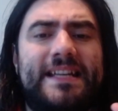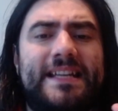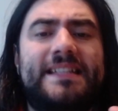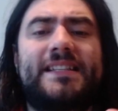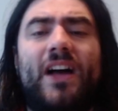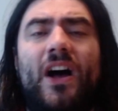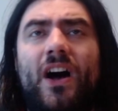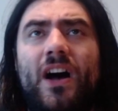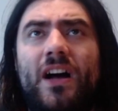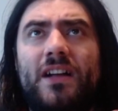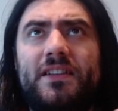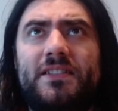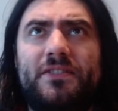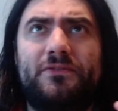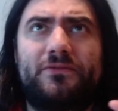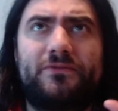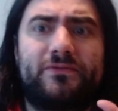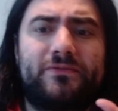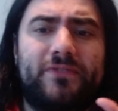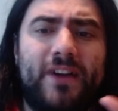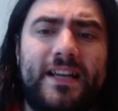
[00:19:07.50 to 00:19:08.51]
it's hard to
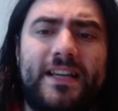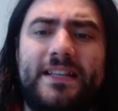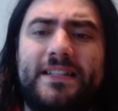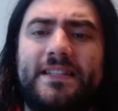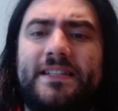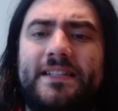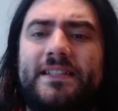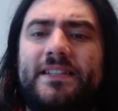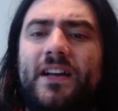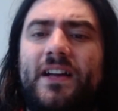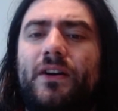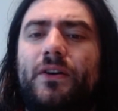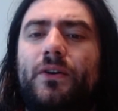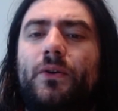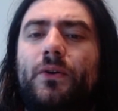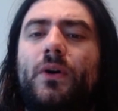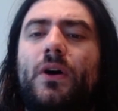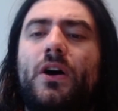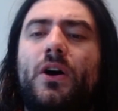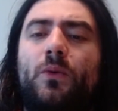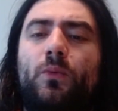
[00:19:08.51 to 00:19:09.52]

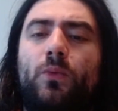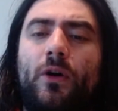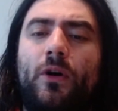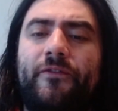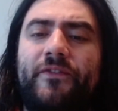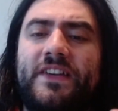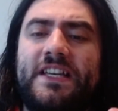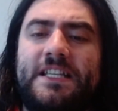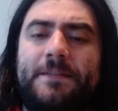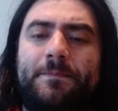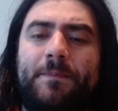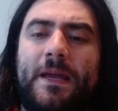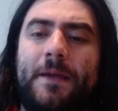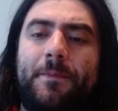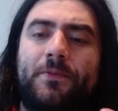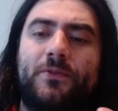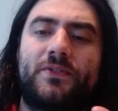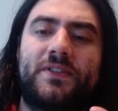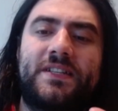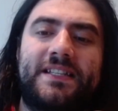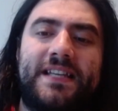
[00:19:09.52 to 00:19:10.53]
reconcile what these
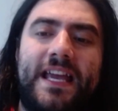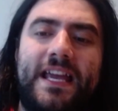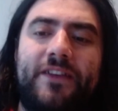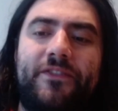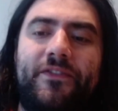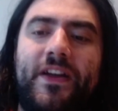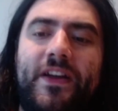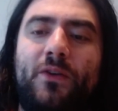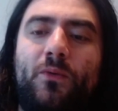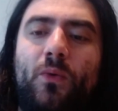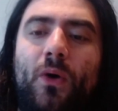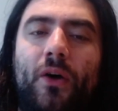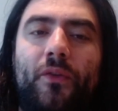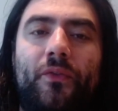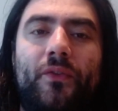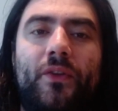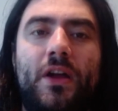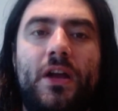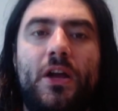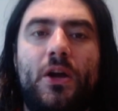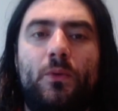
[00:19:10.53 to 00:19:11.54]
people say they
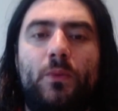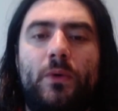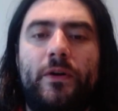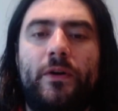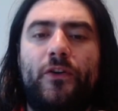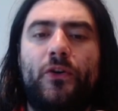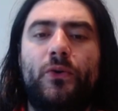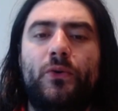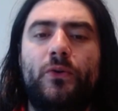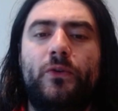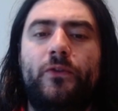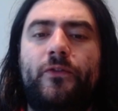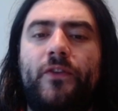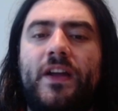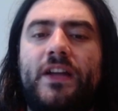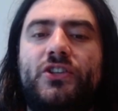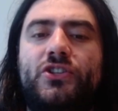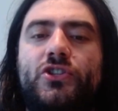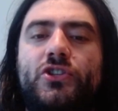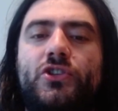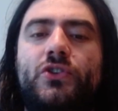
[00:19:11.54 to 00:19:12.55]
want with who
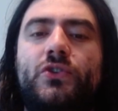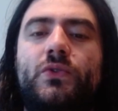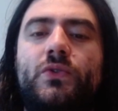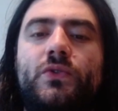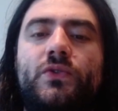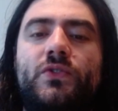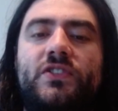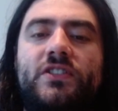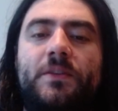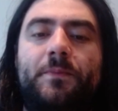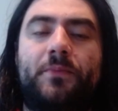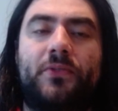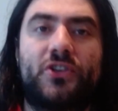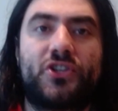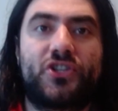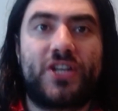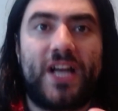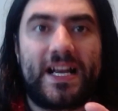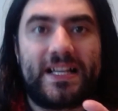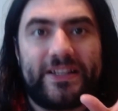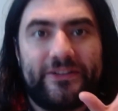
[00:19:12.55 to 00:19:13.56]
they choose to
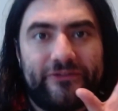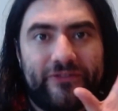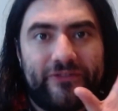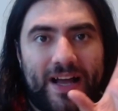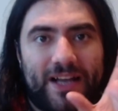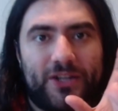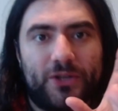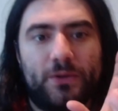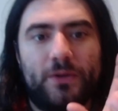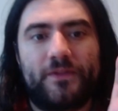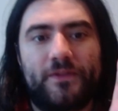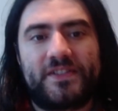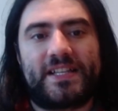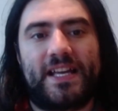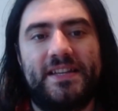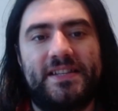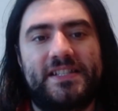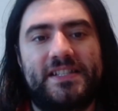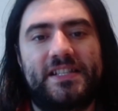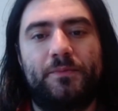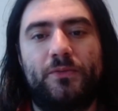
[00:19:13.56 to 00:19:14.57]
project the value of
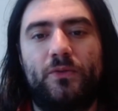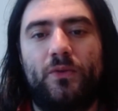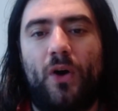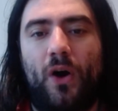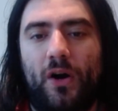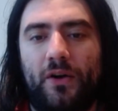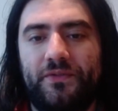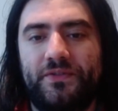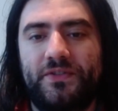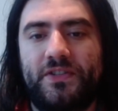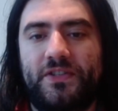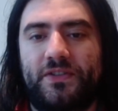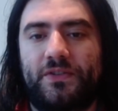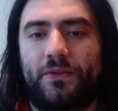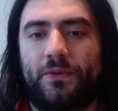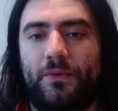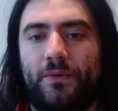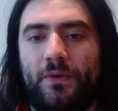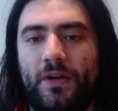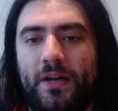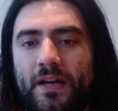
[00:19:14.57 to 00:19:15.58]
sensible
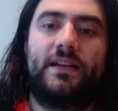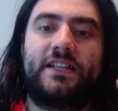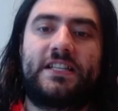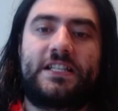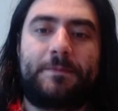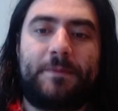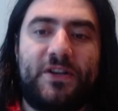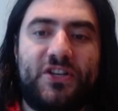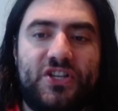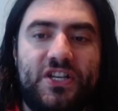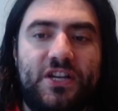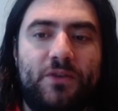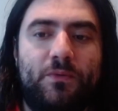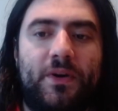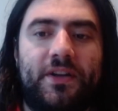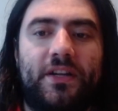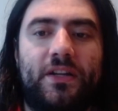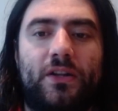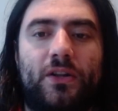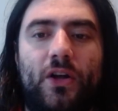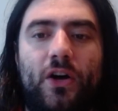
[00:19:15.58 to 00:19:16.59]
onto, especially
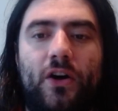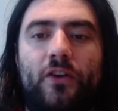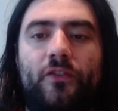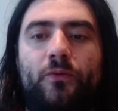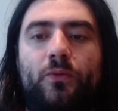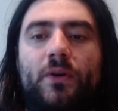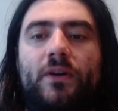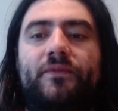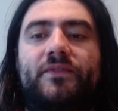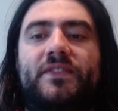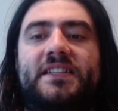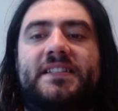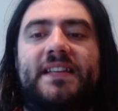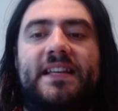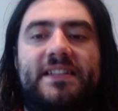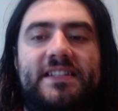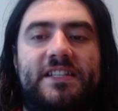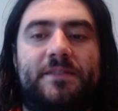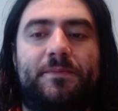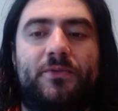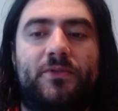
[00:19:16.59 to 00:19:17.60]
when a lot of what the
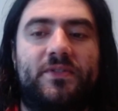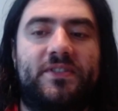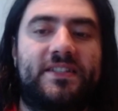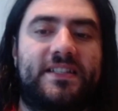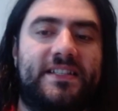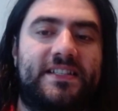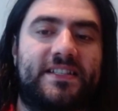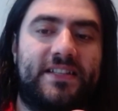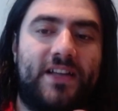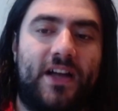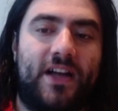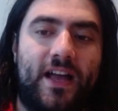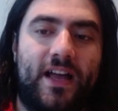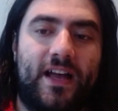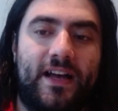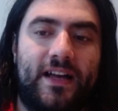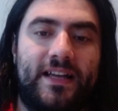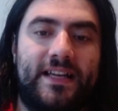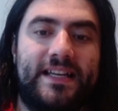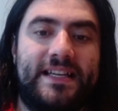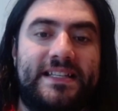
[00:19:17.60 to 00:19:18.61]
sensibles
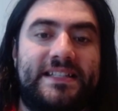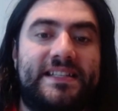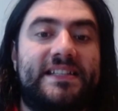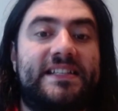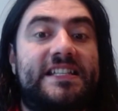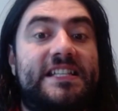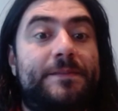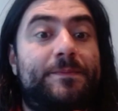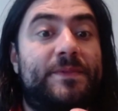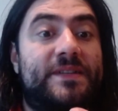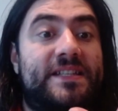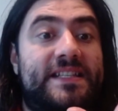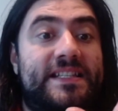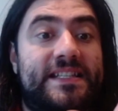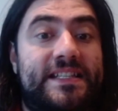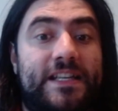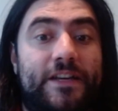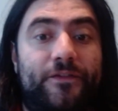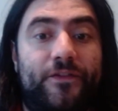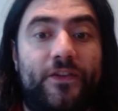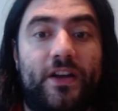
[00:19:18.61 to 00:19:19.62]
desire is a
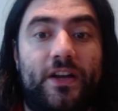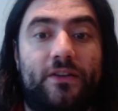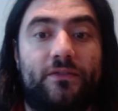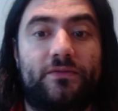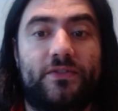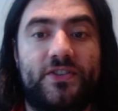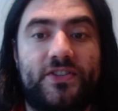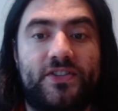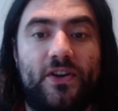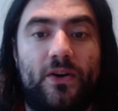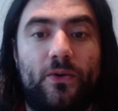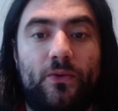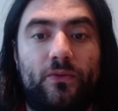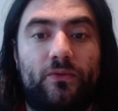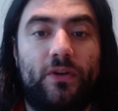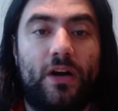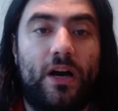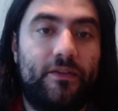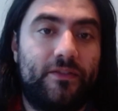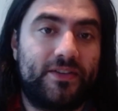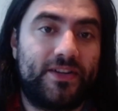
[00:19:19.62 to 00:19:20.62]
specific result
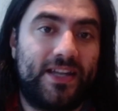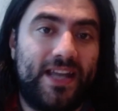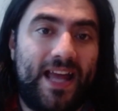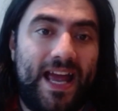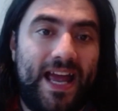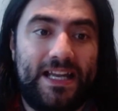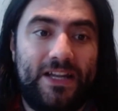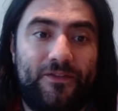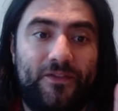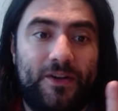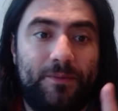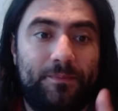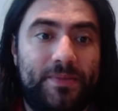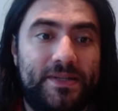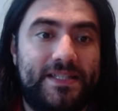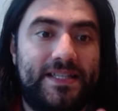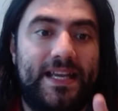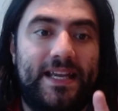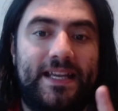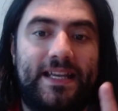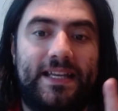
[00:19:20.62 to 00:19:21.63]
rather than anything
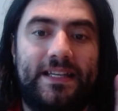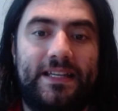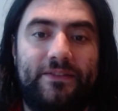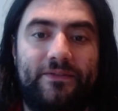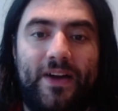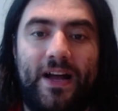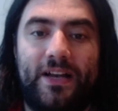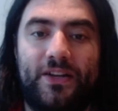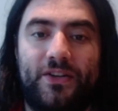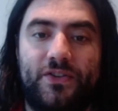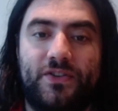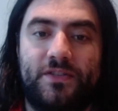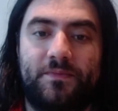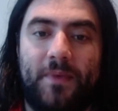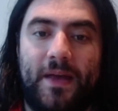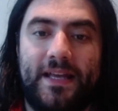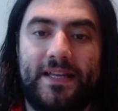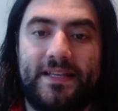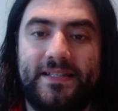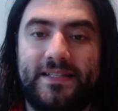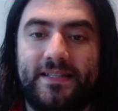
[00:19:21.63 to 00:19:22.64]
particularly
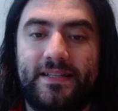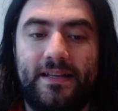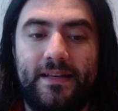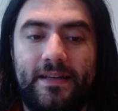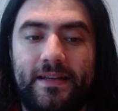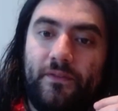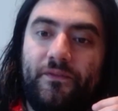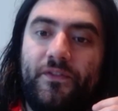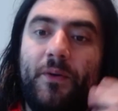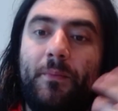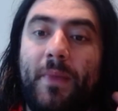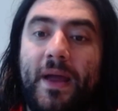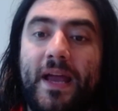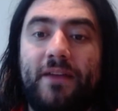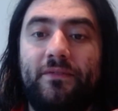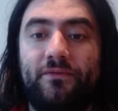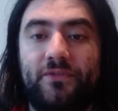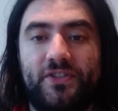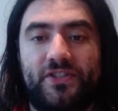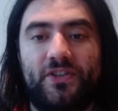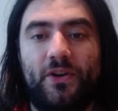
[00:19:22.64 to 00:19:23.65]
values-based. The
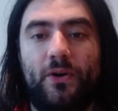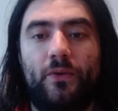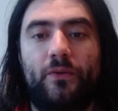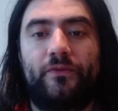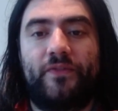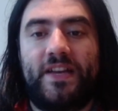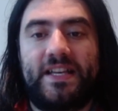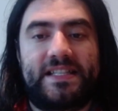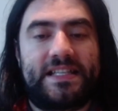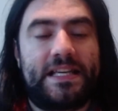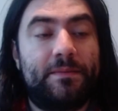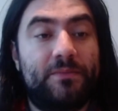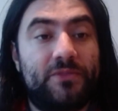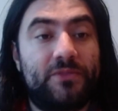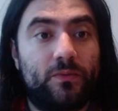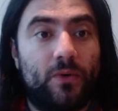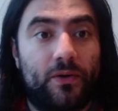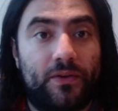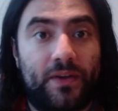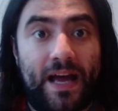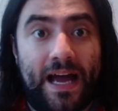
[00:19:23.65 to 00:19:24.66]
main result they seem to
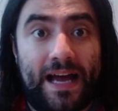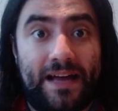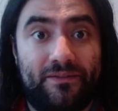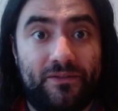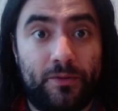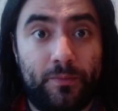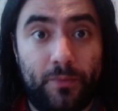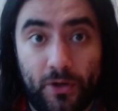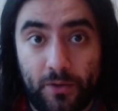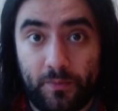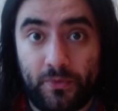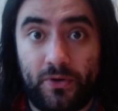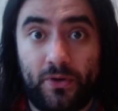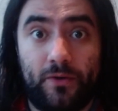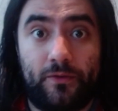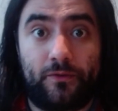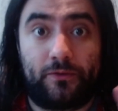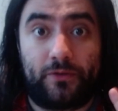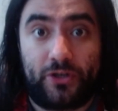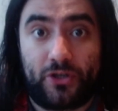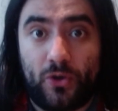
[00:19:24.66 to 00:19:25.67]
want at the moment
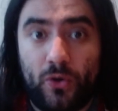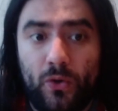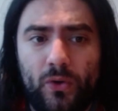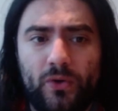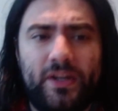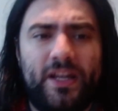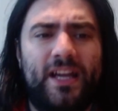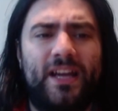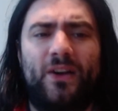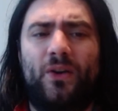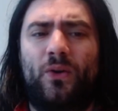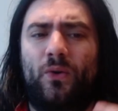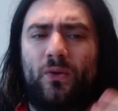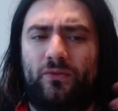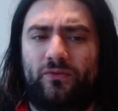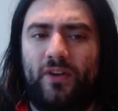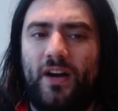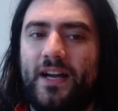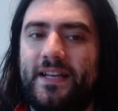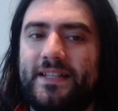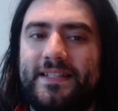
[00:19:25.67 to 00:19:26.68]
of recording or
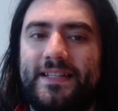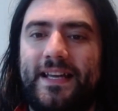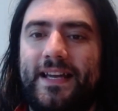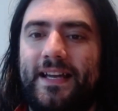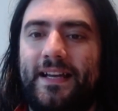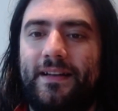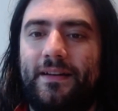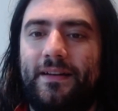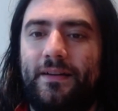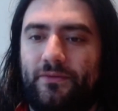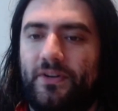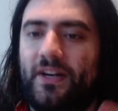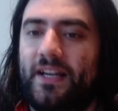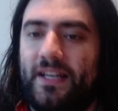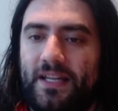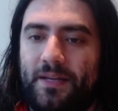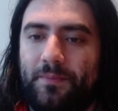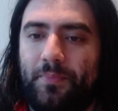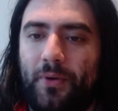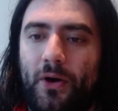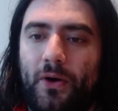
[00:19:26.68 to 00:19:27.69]
writing,
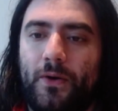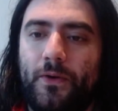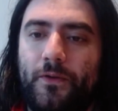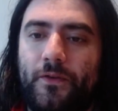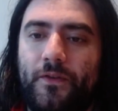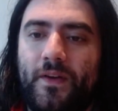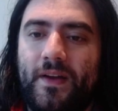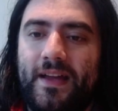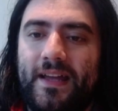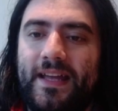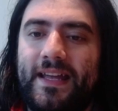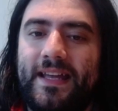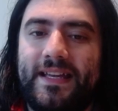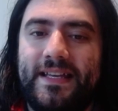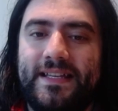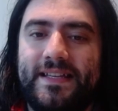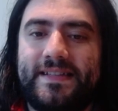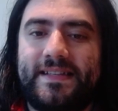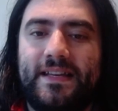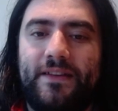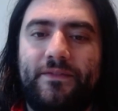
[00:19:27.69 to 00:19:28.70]
really both,
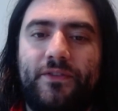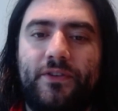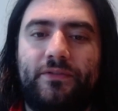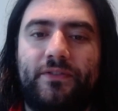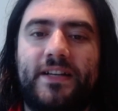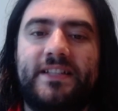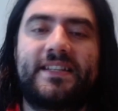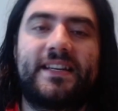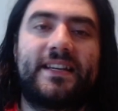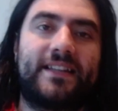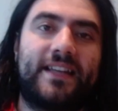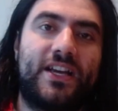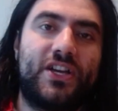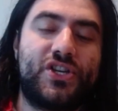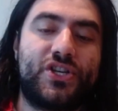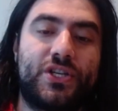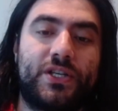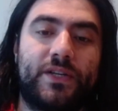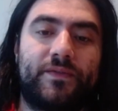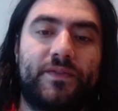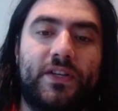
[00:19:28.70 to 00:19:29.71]
is the
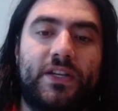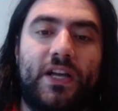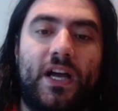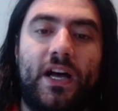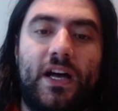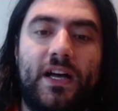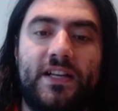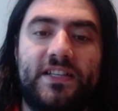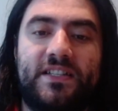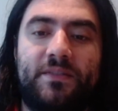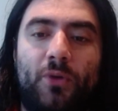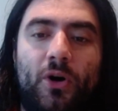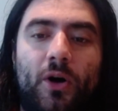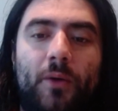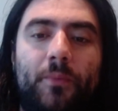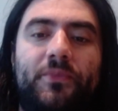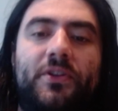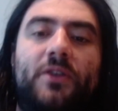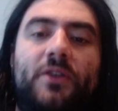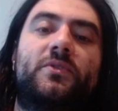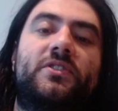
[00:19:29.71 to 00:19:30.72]
resignation of the cursed
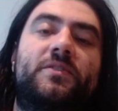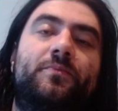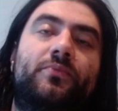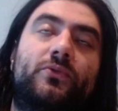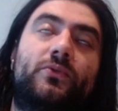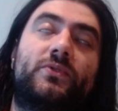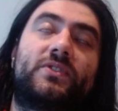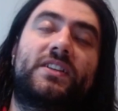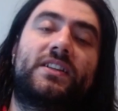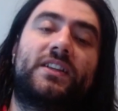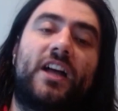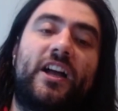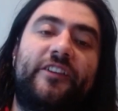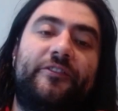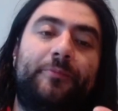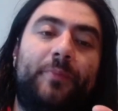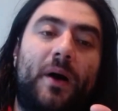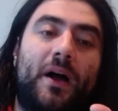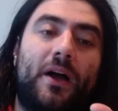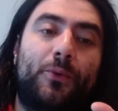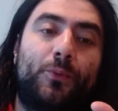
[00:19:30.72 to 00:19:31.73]
mop that was brought to
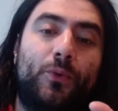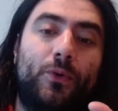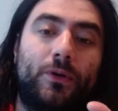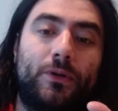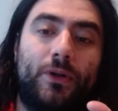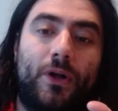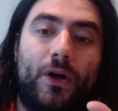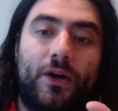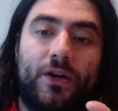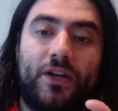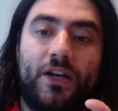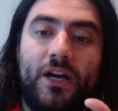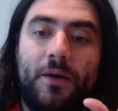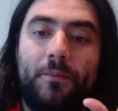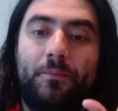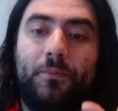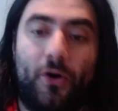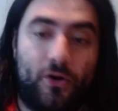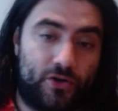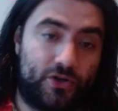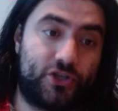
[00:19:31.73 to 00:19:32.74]
life by a warlock,
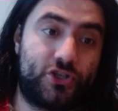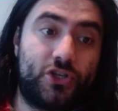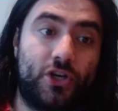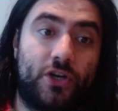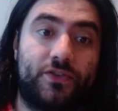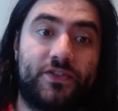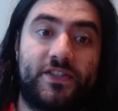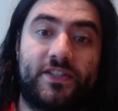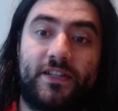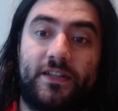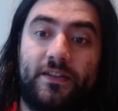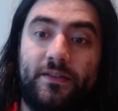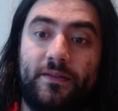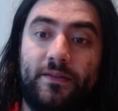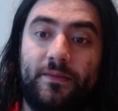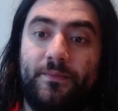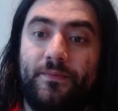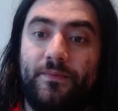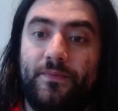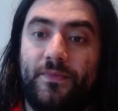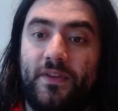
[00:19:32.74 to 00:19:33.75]
Boris Johnson.
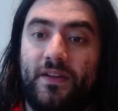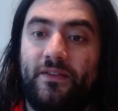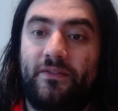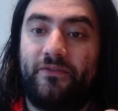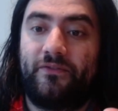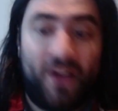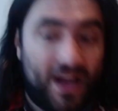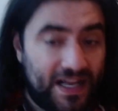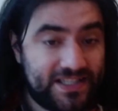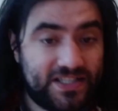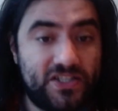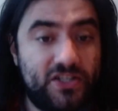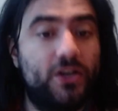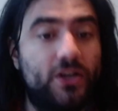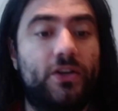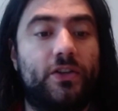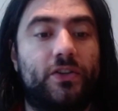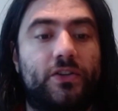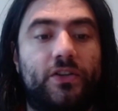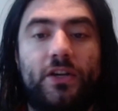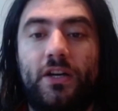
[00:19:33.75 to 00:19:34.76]
That's
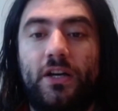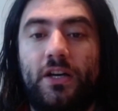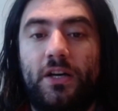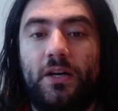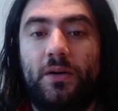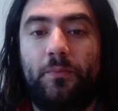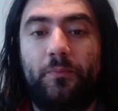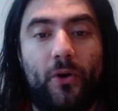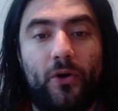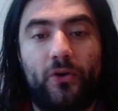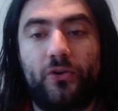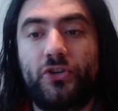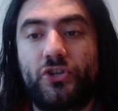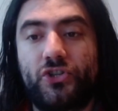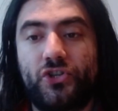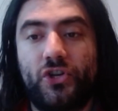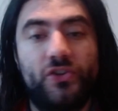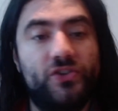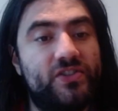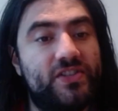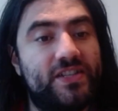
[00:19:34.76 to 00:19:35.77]
good. Boris
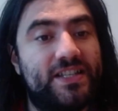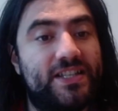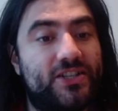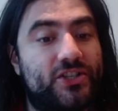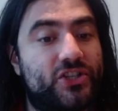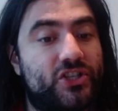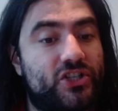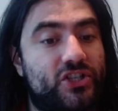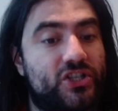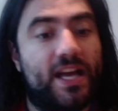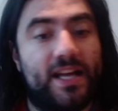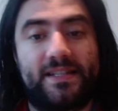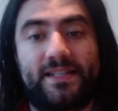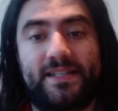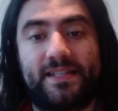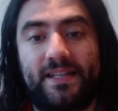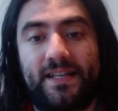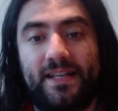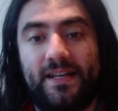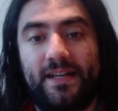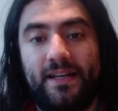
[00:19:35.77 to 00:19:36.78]
Johnson is shit.